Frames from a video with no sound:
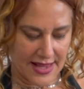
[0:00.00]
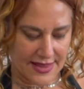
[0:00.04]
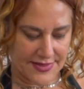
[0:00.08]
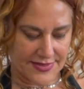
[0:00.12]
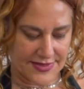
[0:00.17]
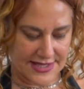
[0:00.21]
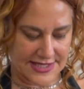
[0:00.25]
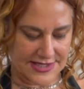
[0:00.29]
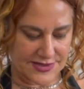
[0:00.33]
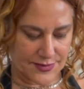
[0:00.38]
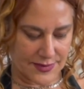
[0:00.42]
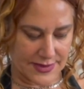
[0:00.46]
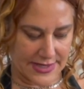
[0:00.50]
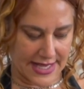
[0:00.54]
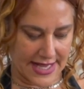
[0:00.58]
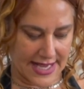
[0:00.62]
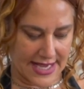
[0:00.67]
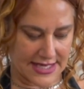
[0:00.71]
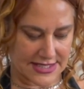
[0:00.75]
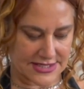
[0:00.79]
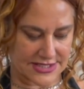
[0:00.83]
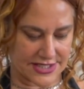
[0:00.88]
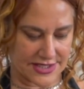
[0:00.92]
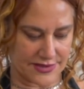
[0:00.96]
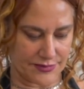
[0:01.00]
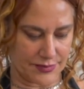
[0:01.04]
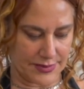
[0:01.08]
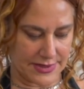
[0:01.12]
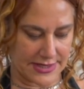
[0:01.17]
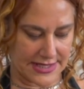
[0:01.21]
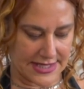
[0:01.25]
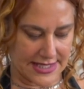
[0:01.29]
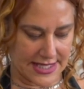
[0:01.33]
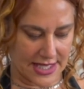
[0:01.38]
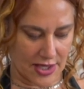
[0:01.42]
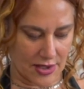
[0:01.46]
This one actually
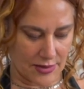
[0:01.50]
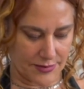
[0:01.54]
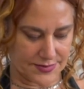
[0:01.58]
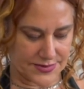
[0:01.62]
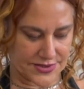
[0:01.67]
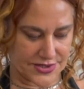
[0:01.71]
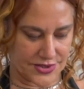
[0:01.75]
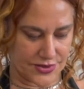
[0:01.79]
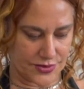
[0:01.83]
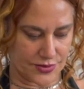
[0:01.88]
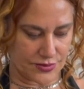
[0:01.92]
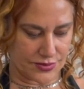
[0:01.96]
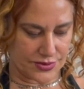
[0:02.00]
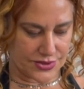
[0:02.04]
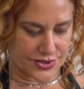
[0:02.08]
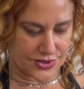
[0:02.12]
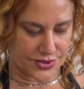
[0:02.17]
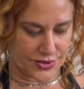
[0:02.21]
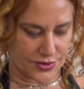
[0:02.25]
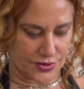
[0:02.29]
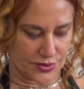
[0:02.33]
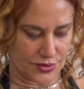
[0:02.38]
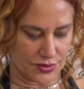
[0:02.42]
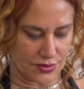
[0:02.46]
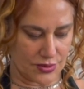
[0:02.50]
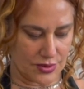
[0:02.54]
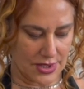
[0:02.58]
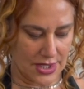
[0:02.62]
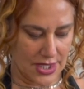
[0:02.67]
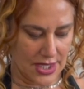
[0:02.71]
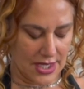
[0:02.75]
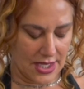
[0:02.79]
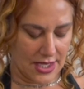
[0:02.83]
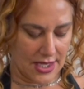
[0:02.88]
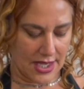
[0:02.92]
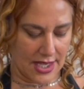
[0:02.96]
really helps you to
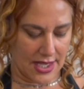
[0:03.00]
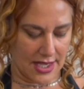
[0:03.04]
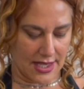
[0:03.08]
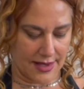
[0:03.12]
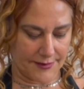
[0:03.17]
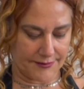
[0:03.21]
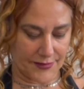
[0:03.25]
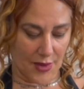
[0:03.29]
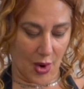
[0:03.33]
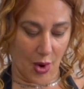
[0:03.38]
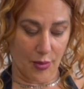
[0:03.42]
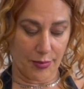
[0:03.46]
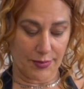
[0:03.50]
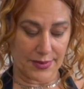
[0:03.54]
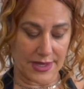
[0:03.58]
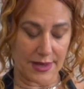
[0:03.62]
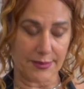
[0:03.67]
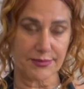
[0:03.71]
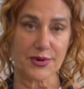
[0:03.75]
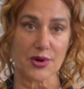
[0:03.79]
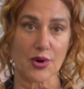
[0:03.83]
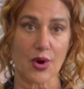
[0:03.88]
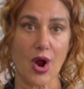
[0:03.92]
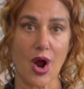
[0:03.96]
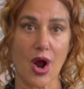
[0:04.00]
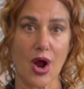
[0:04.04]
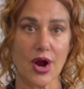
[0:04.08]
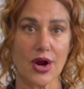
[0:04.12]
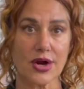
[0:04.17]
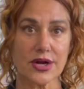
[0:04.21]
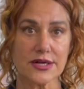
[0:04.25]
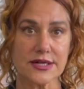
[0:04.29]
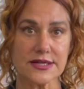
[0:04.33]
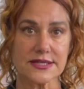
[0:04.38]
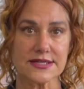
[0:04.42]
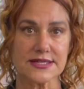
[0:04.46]
open up your
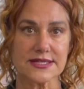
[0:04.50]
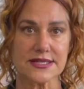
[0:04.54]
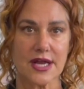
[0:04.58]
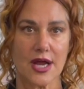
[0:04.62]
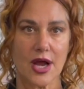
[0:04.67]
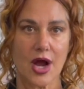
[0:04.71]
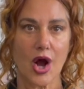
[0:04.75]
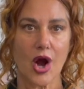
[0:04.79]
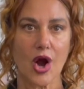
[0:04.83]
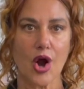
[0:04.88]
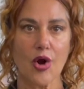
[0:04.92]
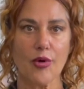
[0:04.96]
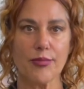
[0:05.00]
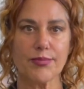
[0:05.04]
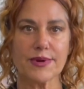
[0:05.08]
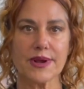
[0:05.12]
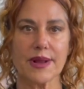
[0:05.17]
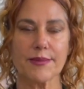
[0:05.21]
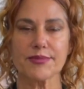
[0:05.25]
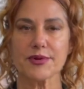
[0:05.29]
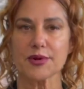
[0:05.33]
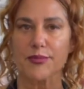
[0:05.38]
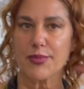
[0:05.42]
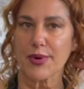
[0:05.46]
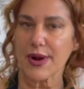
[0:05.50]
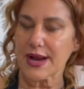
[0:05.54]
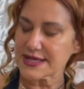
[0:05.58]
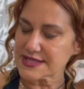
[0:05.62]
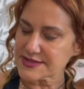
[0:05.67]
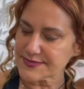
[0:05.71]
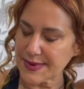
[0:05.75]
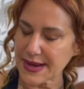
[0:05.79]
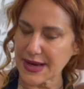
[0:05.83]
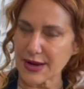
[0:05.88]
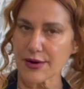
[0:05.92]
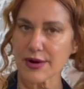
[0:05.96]
heart, open up your
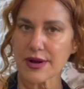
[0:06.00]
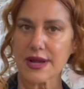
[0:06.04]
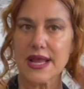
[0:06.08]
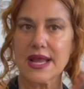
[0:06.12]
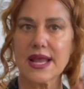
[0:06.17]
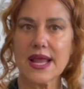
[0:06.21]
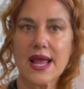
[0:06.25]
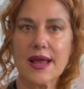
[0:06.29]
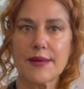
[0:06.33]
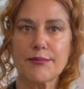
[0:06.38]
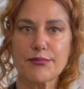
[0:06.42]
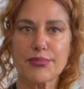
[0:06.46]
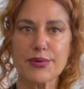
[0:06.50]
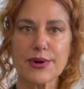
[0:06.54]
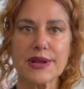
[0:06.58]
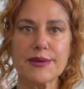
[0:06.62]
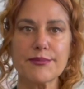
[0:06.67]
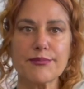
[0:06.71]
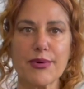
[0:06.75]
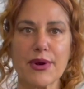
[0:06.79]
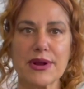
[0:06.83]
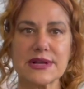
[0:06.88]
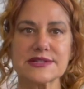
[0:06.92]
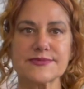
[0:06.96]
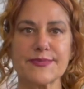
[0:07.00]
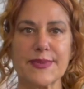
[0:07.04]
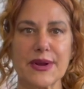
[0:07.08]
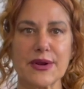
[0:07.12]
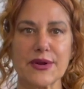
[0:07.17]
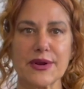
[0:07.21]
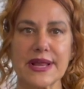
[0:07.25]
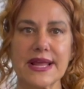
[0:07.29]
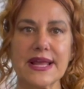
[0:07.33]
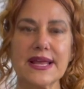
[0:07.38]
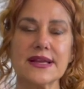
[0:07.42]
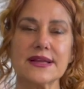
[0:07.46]
prosperity, and bring
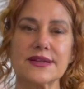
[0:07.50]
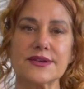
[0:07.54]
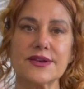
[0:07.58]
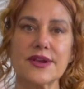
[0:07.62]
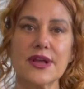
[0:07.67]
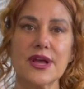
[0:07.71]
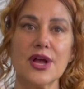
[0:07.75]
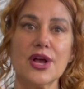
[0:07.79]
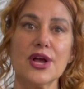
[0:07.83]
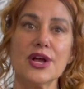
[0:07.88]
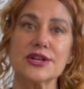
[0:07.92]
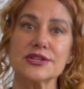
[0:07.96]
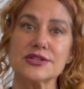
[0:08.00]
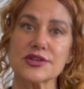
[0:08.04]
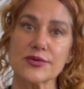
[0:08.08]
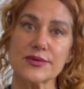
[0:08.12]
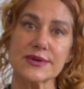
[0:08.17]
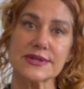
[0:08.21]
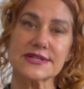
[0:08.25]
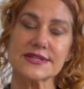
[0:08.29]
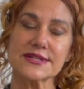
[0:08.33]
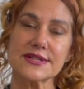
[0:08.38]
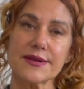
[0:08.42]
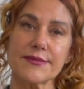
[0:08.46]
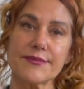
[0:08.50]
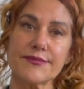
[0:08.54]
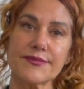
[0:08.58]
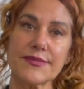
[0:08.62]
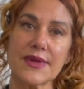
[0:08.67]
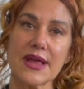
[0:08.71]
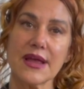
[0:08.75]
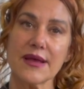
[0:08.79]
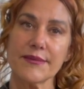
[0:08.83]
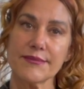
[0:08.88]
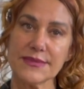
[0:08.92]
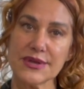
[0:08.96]
prosperity in. So it's the
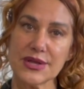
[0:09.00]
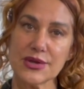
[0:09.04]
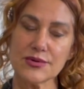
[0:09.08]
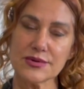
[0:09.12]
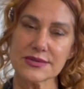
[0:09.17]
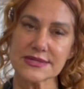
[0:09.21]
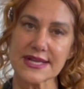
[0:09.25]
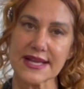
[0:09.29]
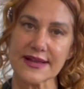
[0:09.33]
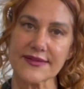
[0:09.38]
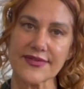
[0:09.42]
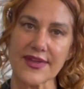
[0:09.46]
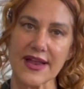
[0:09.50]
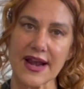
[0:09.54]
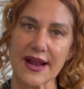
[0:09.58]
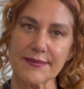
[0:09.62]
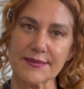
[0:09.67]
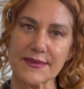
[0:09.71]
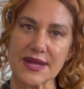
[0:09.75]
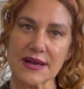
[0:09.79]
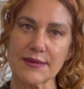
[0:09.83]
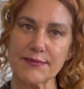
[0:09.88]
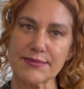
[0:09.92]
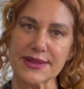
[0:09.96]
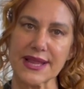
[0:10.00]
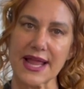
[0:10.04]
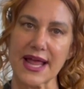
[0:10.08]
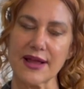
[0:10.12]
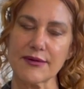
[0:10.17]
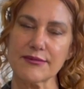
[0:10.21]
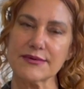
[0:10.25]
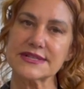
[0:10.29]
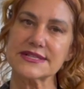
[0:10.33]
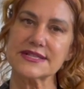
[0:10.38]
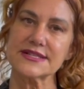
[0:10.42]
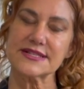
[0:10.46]
music that I'm gonna play,
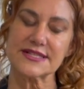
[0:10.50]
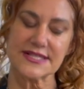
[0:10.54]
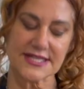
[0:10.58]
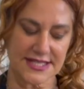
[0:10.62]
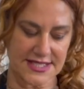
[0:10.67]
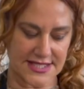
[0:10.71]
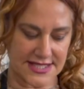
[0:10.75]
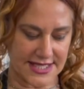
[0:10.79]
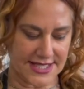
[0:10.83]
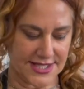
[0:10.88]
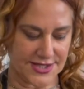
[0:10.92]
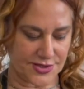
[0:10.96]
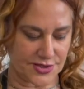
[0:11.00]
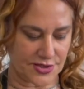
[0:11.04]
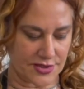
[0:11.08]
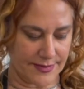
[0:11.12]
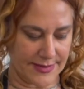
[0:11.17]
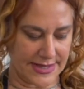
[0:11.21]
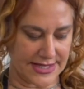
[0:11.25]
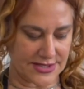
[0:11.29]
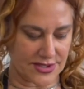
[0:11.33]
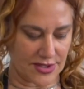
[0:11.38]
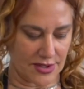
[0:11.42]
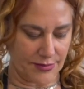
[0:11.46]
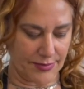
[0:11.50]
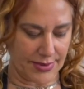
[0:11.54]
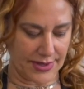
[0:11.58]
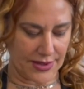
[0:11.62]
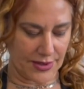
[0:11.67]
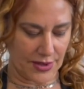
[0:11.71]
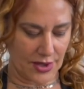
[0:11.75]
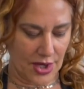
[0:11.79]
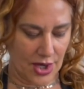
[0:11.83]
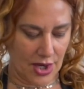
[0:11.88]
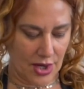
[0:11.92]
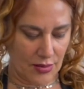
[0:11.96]
which is just instrumental,
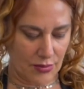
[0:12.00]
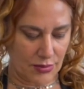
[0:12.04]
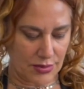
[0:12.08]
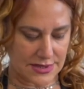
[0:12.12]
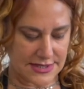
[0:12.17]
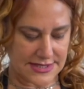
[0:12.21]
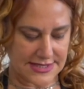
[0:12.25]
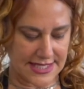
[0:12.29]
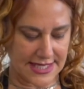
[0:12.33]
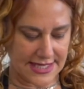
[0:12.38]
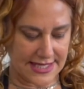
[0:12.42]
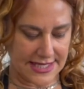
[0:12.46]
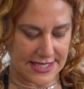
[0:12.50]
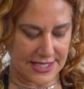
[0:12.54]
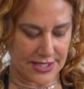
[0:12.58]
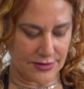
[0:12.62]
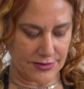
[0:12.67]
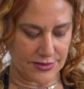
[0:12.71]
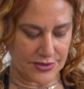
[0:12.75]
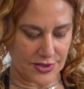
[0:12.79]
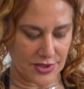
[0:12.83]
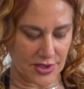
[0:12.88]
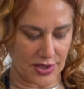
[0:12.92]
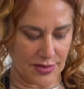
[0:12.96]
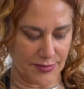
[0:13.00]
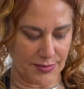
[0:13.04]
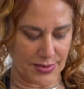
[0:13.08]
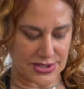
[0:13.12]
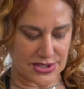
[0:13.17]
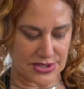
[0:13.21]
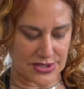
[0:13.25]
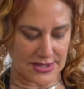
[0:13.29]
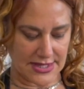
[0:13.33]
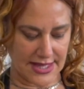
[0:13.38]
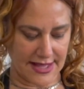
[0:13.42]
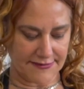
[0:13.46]
but we're sitting here and you're gonna put
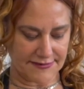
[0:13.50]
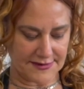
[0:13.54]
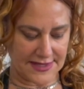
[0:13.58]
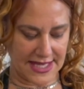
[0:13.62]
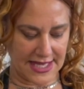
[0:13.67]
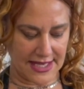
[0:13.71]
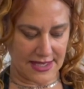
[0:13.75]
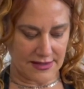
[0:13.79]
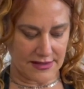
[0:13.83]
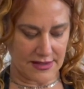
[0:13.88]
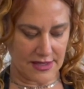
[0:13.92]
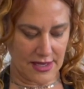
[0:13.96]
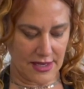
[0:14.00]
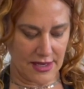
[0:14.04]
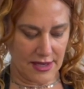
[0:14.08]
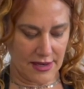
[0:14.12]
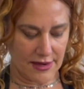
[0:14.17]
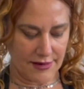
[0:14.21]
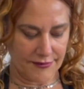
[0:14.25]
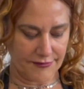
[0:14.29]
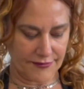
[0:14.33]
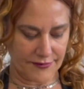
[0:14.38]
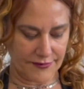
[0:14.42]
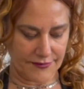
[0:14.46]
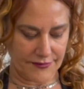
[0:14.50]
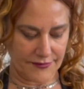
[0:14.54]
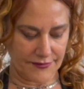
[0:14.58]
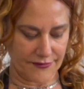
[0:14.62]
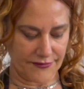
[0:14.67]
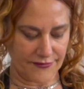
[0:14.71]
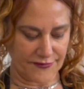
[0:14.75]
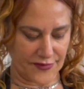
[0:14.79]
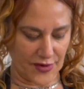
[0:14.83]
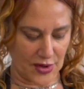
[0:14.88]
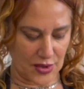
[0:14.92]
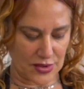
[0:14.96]
your left hand
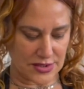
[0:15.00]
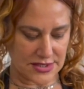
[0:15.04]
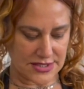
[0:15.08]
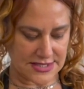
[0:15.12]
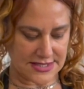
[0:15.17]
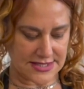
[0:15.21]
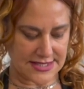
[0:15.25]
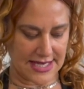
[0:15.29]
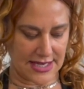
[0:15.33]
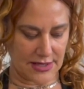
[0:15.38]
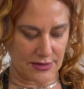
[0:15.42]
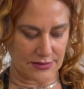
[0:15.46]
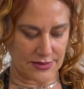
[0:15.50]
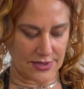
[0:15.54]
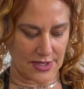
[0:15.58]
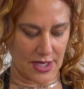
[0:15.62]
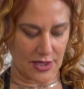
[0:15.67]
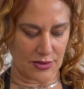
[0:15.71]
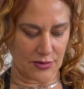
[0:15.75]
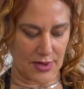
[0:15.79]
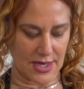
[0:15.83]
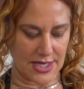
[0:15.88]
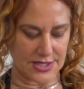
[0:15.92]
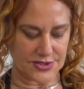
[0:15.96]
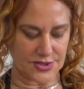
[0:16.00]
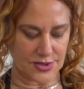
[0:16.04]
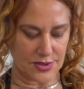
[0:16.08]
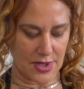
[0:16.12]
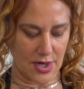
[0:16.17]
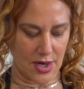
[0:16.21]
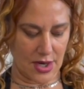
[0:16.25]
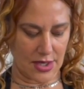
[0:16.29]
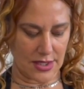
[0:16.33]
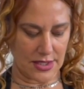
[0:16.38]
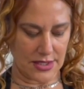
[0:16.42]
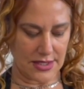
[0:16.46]
first down across your
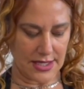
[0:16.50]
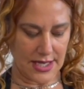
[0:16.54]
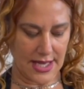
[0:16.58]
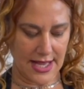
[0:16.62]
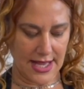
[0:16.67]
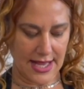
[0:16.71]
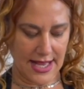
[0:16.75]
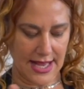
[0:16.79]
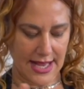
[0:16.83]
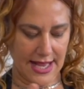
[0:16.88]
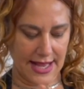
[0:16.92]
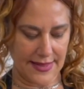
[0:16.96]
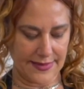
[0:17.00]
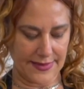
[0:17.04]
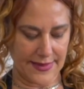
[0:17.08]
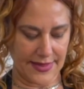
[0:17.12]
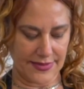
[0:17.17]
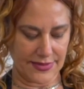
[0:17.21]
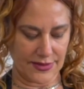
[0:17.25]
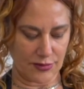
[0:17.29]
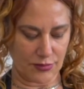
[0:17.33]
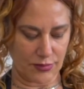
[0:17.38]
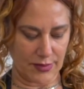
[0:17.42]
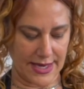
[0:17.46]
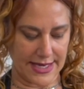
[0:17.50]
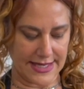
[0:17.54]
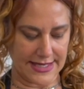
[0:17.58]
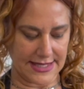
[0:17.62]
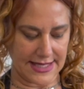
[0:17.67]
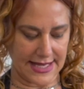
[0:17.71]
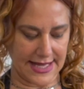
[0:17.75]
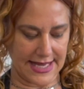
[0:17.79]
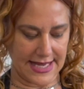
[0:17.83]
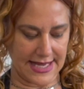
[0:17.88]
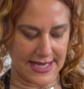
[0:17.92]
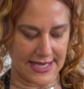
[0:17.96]
heart, and then the right
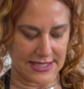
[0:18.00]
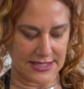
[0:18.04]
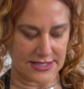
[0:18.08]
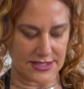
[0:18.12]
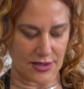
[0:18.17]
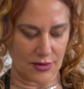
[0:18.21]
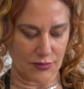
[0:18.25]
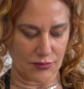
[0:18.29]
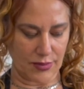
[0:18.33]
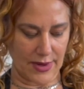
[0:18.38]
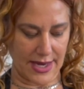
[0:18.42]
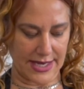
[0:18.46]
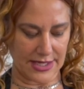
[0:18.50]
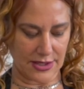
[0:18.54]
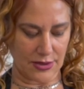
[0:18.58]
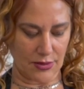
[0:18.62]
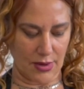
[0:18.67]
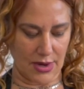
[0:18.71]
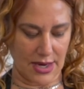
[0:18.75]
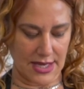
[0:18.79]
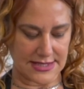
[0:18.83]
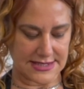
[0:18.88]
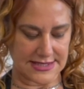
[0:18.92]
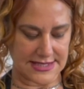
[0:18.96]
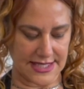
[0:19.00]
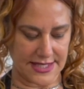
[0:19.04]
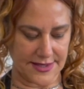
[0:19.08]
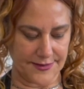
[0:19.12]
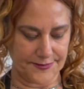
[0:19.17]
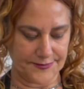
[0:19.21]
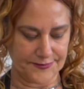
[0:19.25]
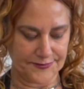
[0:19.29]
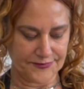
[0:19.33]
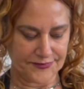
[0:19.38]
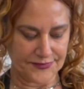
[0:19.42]
hand right across it,